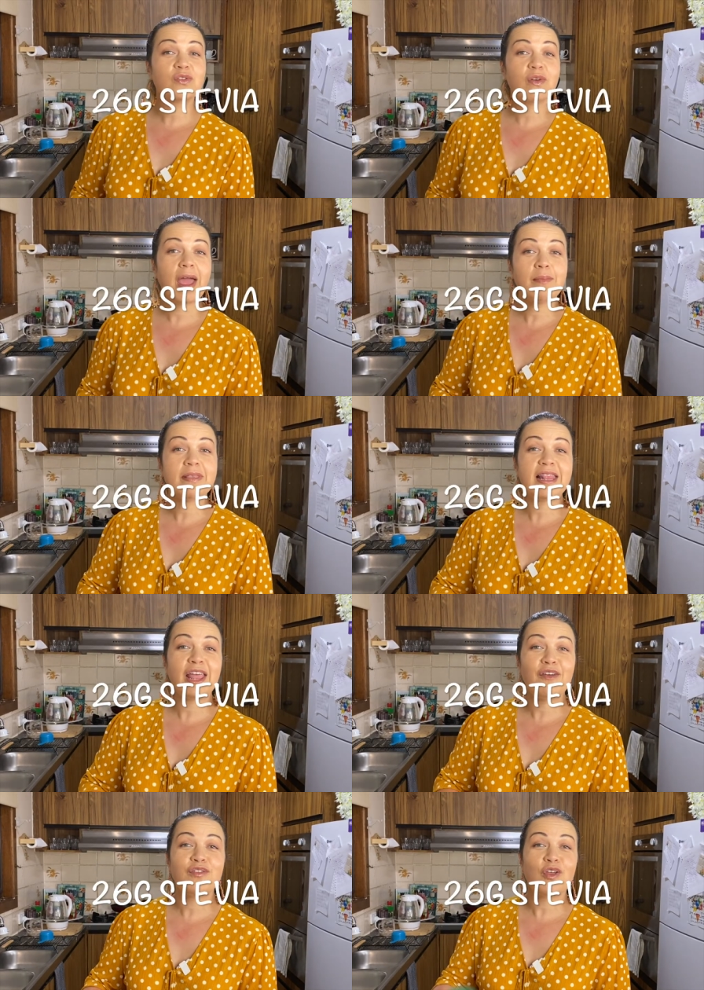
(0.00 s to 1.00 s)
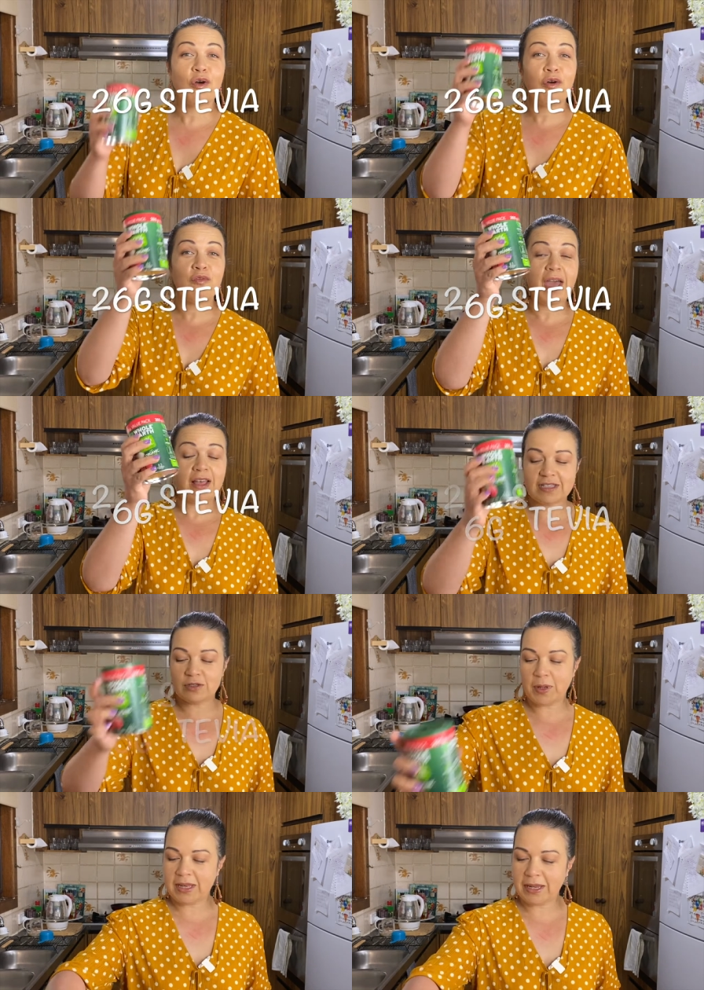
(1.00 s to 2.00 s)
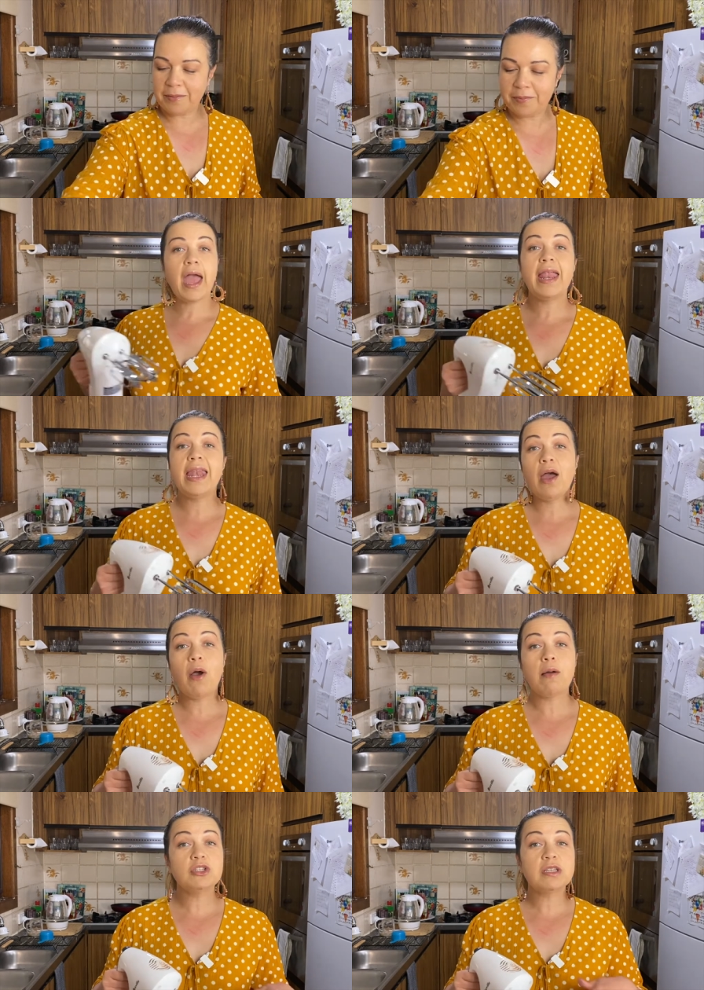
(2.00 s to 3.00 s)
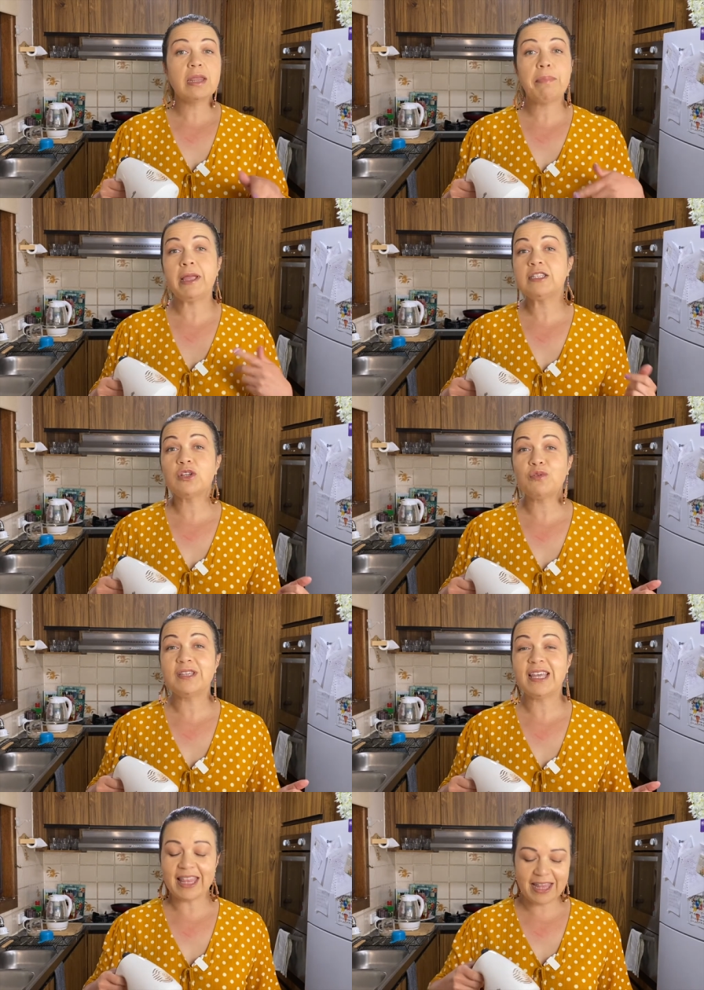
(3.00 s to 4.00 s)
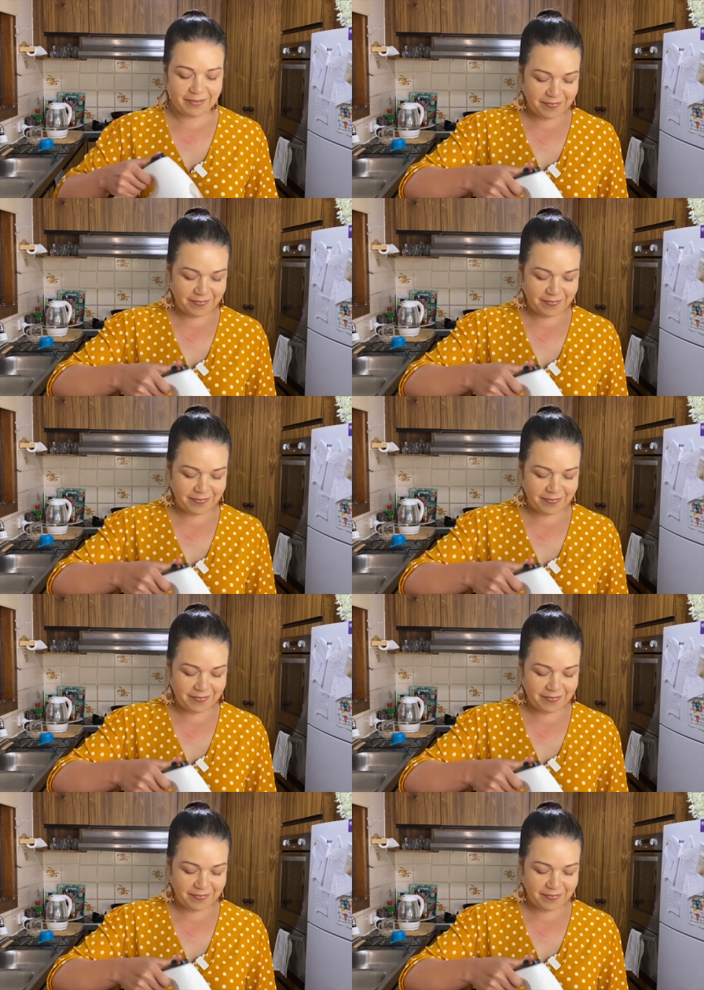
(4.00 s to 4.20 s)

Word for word: grams left of our sweetener. And now I'm just gonna beat it all together.